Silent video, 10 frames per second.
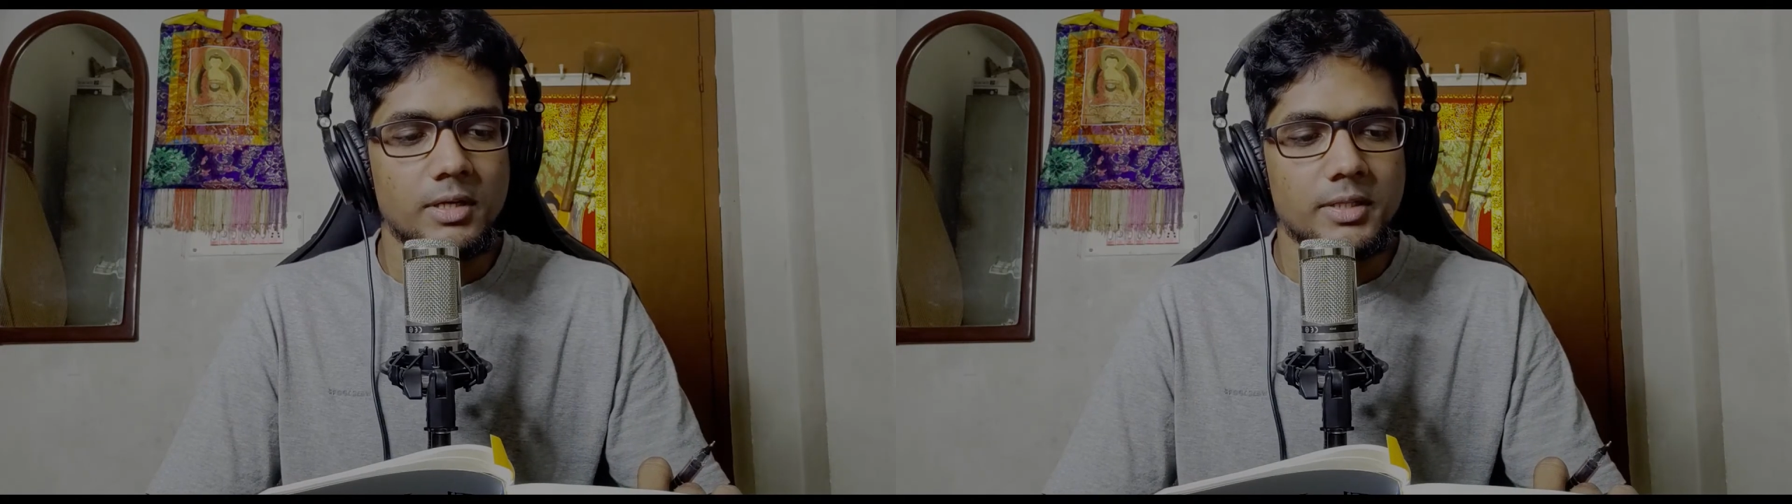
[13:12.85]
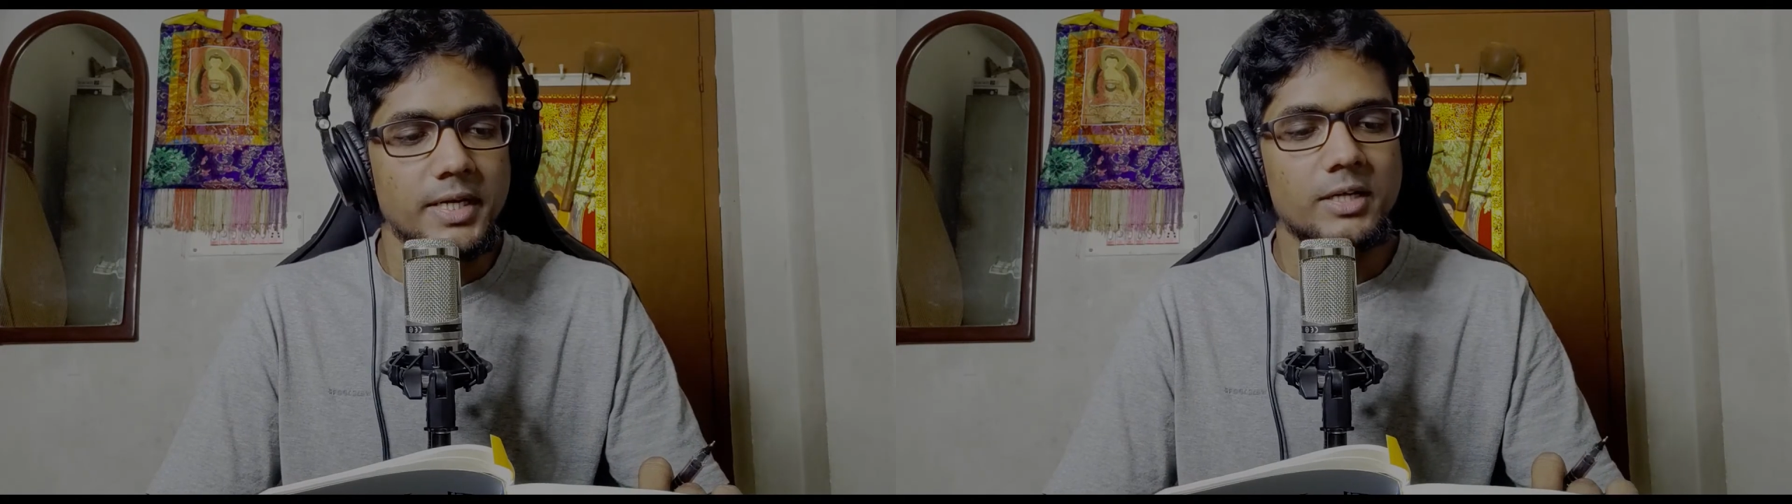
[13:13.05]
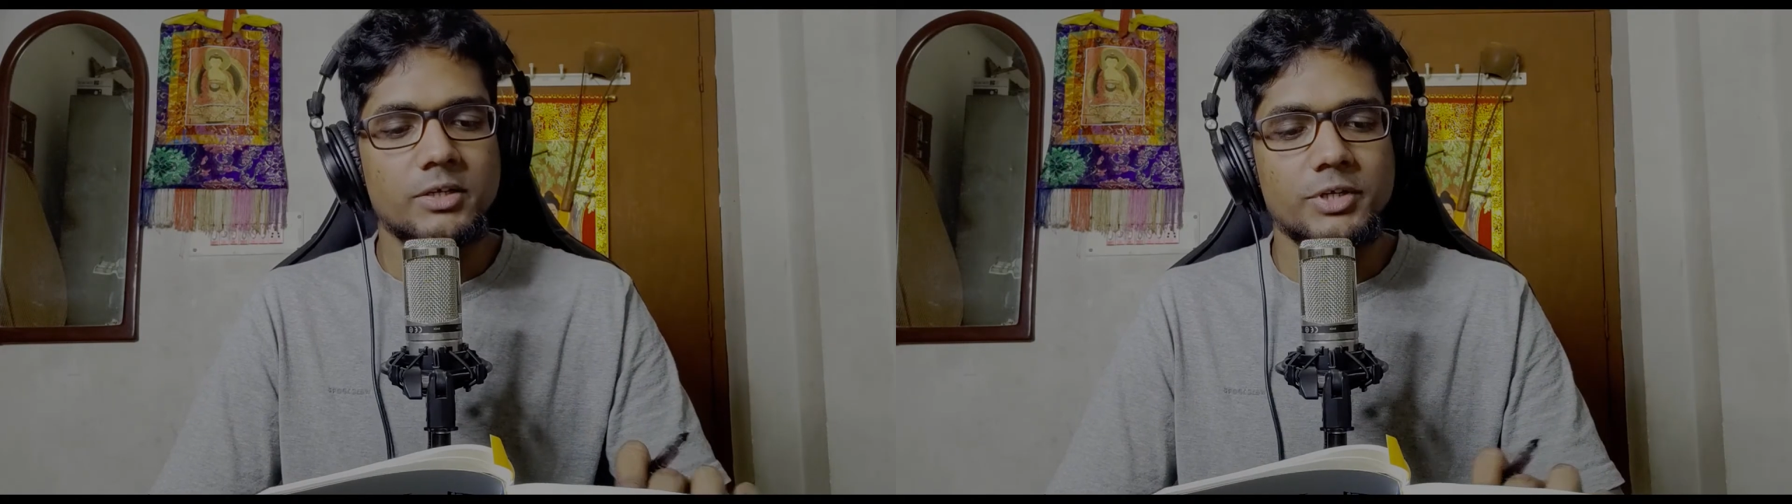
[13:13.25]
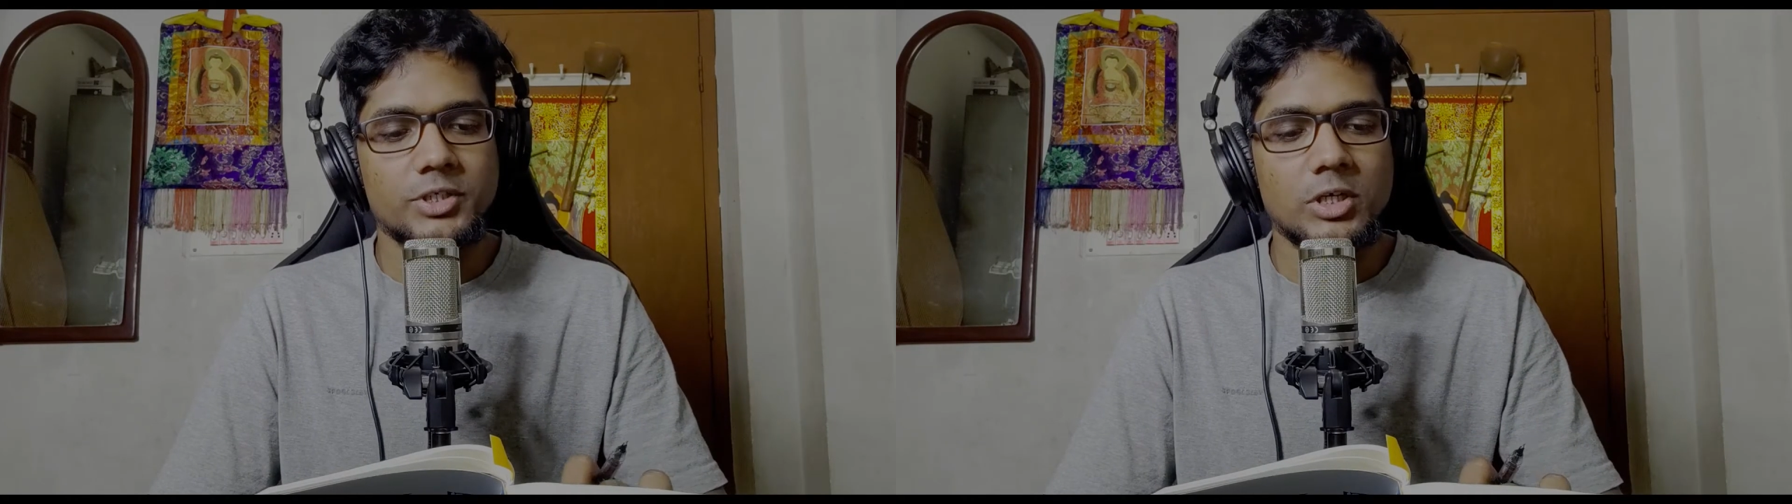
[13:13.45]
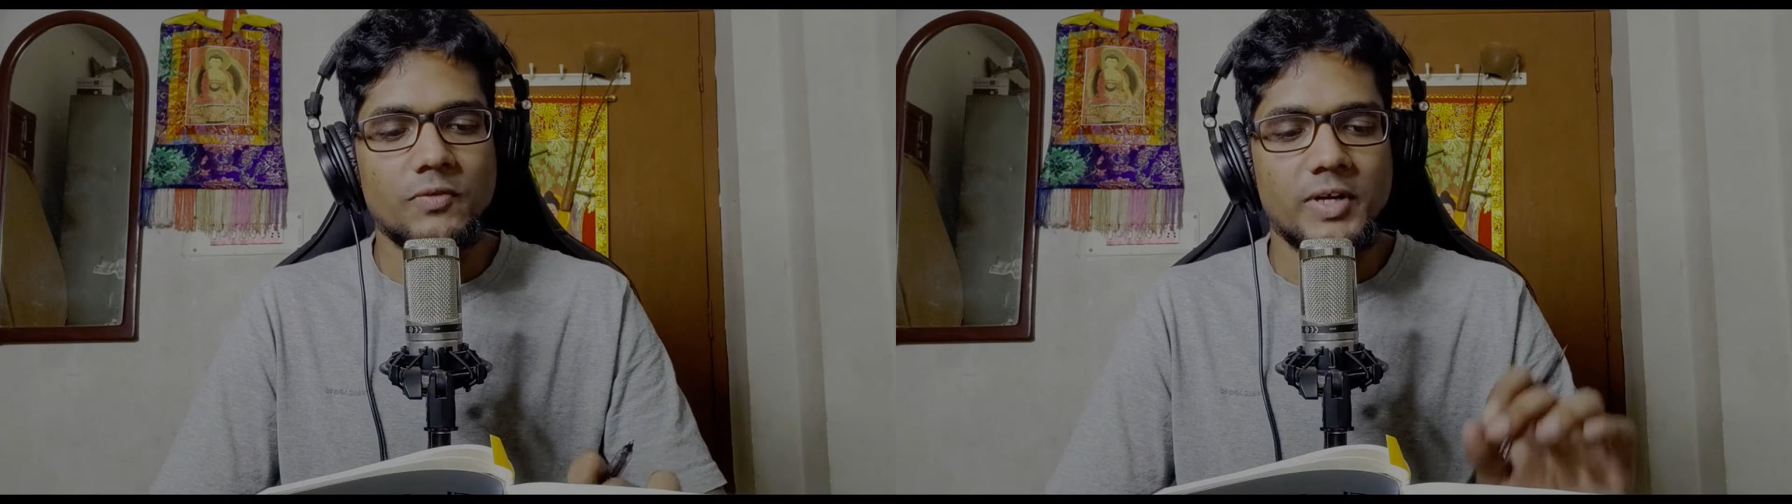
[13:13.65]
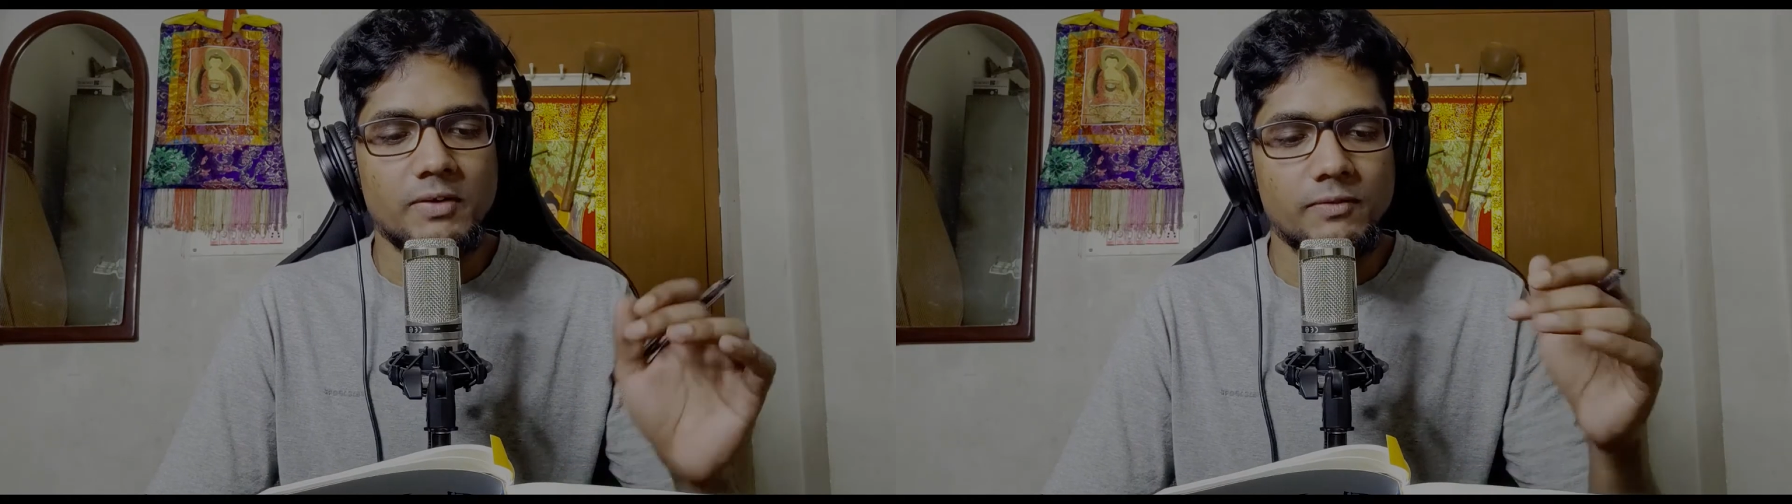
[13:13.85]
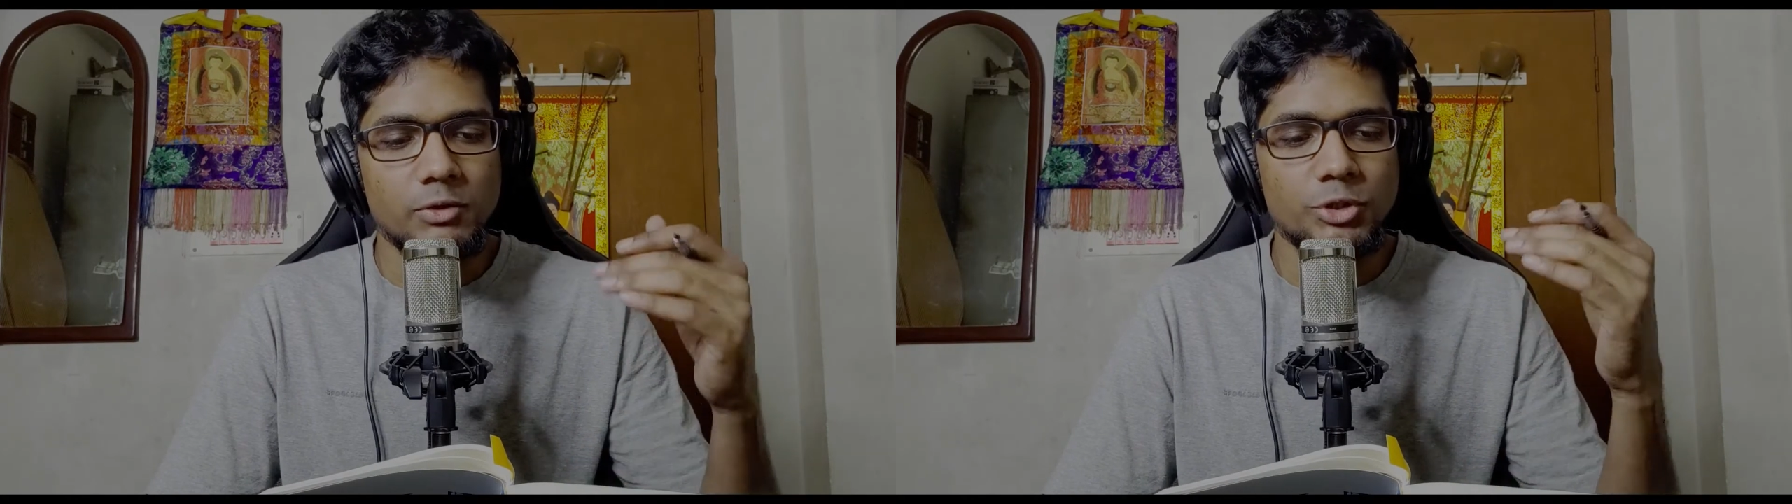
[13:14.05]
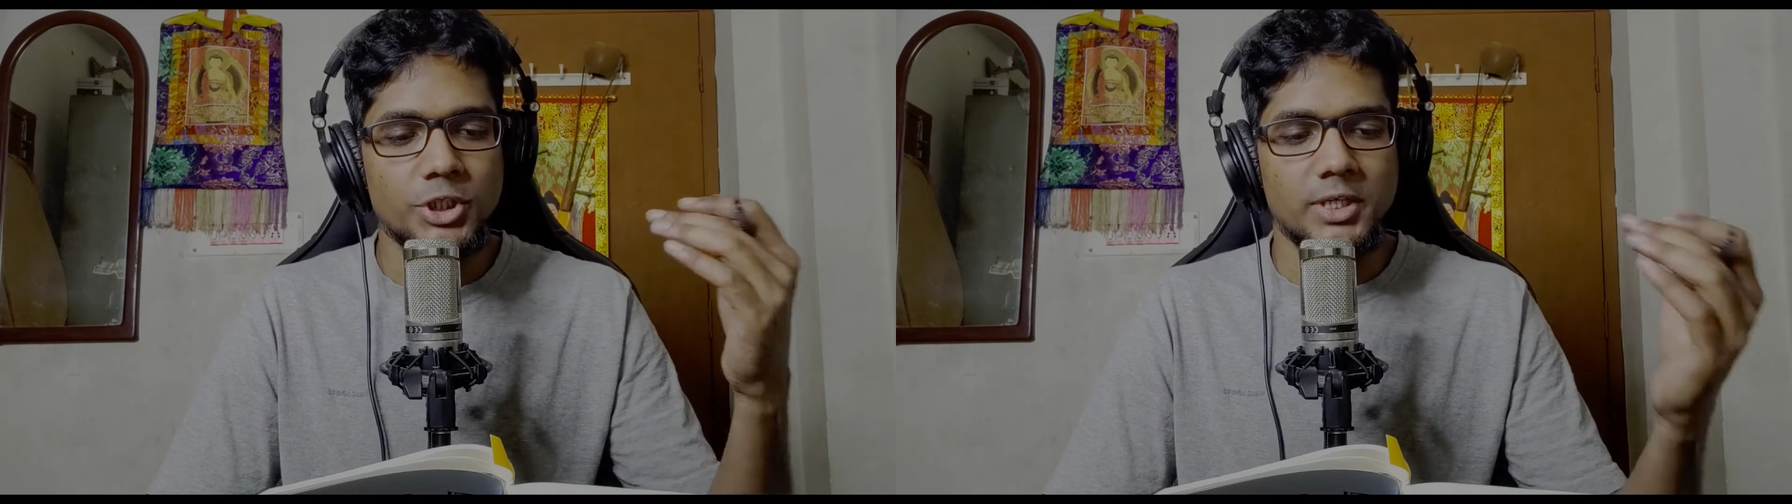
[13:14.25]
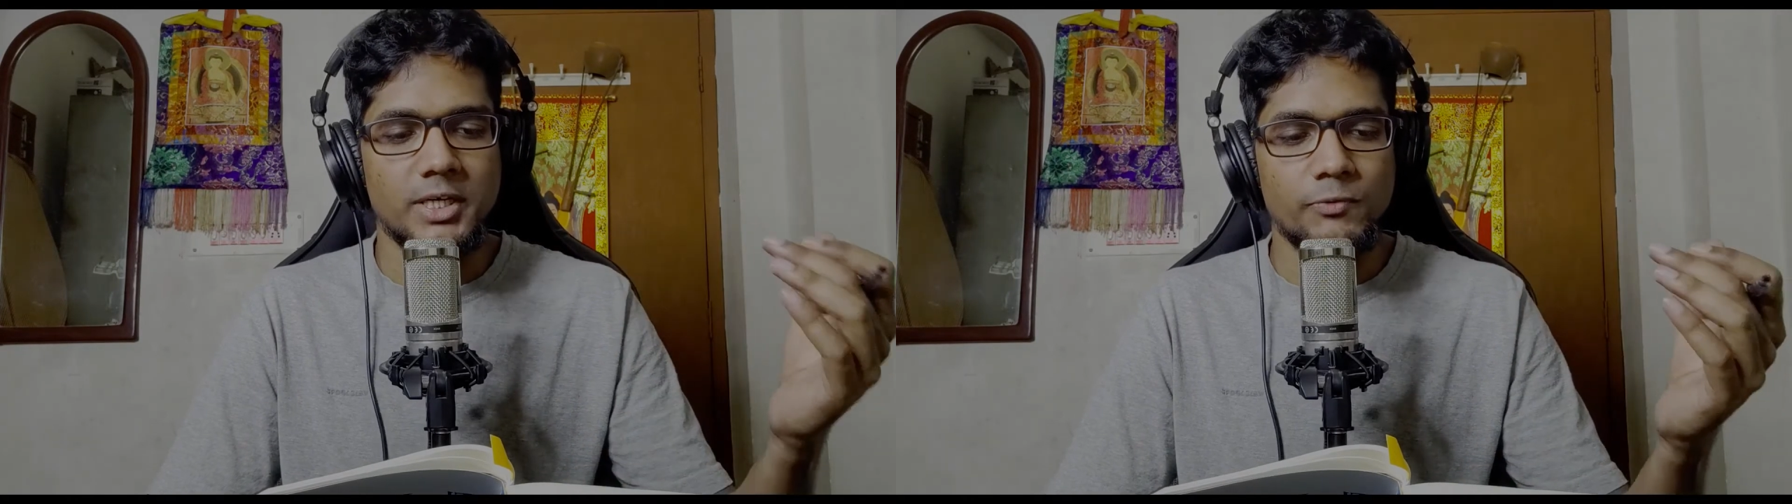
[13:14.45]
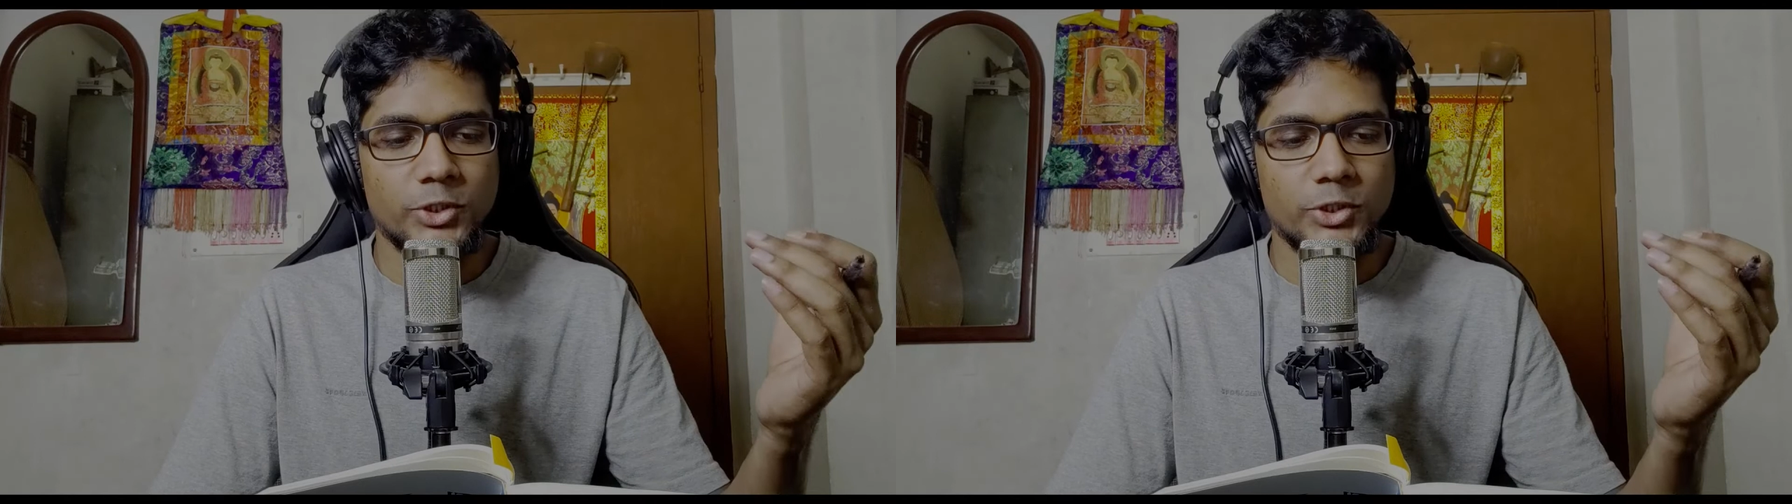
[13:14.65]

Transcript: They are the result of an evolution in